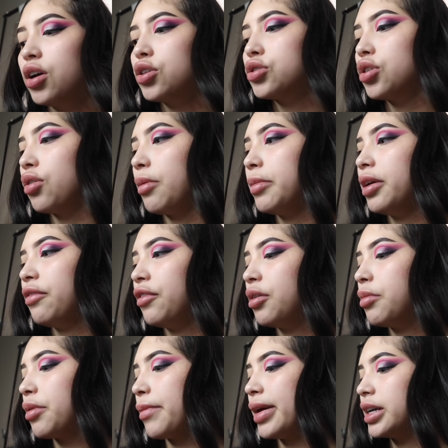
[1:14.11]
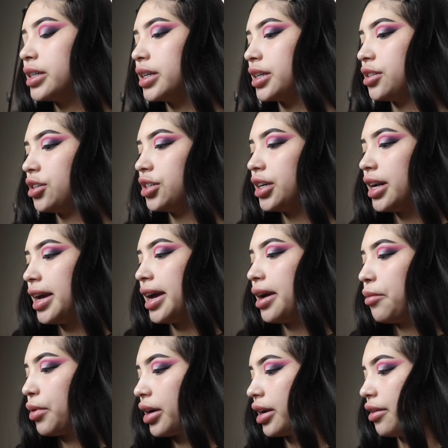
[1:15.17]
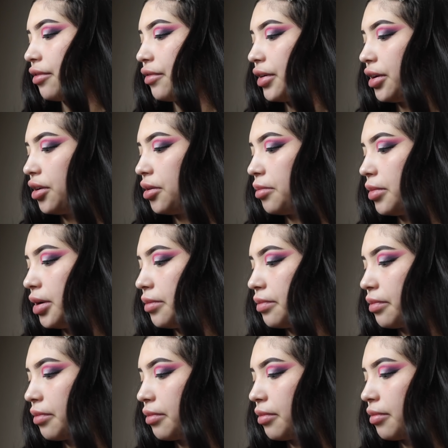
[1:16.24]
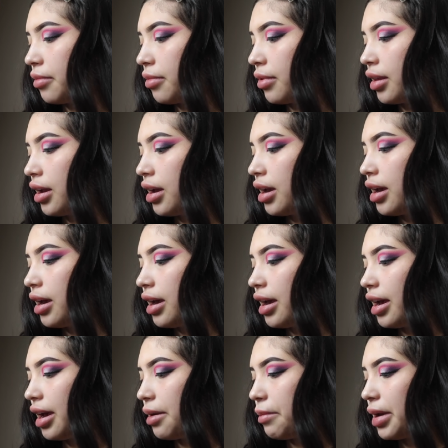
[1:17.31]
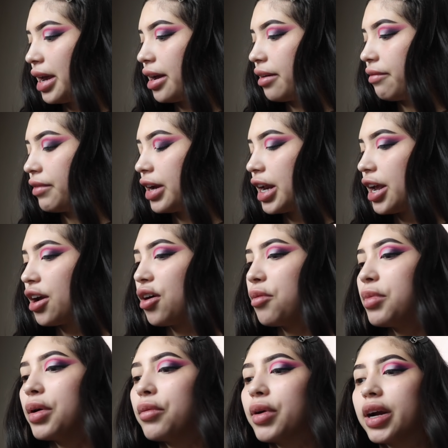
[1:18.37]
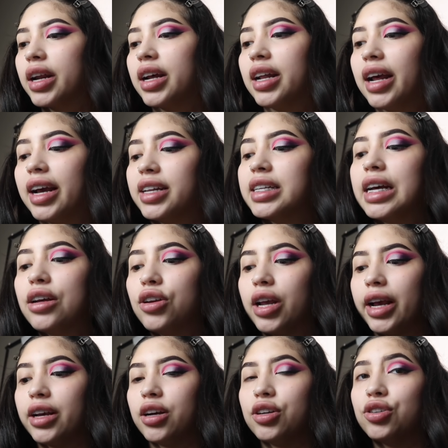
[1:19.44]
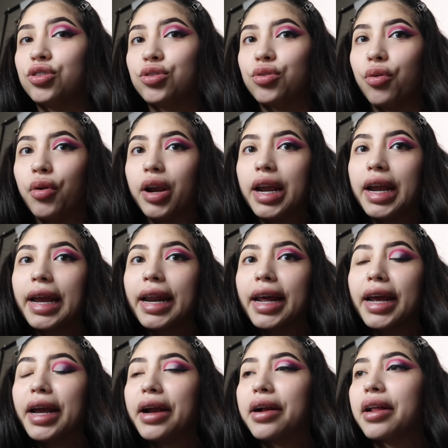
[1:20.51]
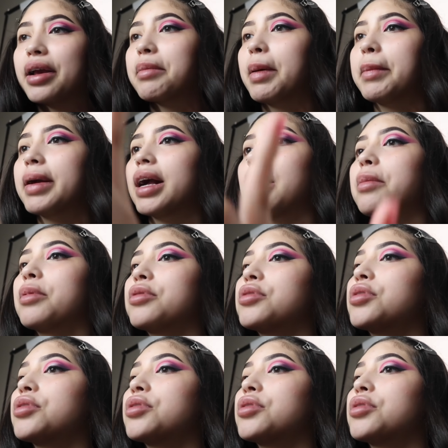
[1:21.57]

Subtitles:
So I'm gonna film with my sister today. We're gonna film a makeup video, but we're gonna like tell like a story in it, or like maybe a couple